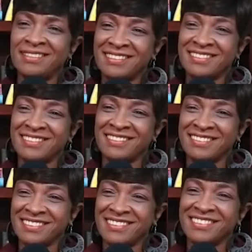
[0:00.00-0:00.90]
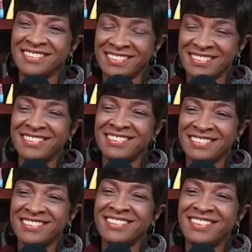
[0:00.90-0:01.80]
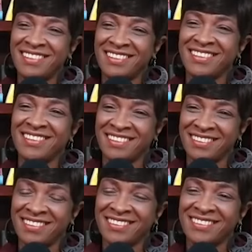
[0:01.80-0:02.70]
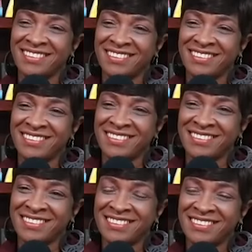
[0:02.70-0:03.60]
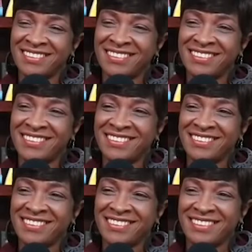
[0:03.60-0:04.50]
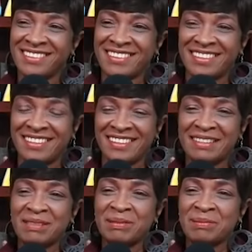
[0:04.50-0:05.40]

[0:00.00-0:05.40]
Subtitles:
No words are spoken by the person on screen.